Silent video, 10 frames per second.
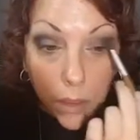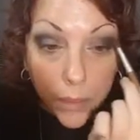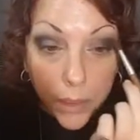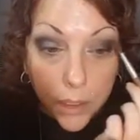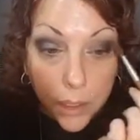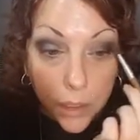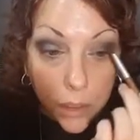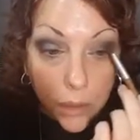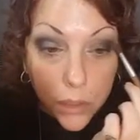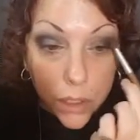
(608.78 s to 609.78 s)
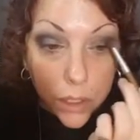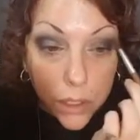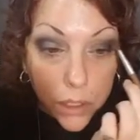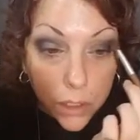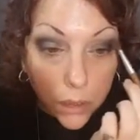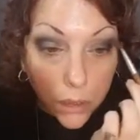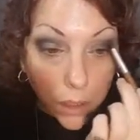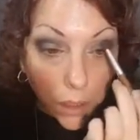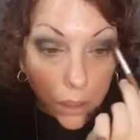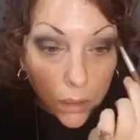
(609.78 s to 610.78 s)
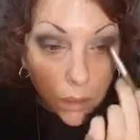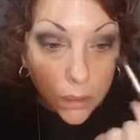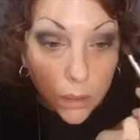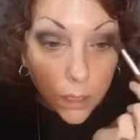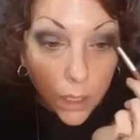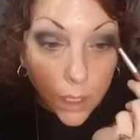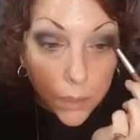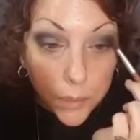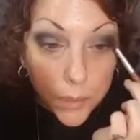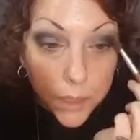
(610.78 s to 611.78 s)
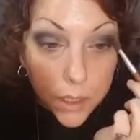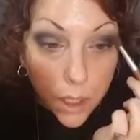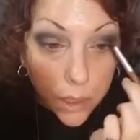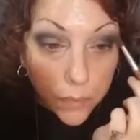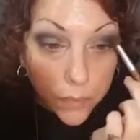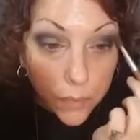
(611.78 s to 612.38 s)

I'm not huge into lip stuff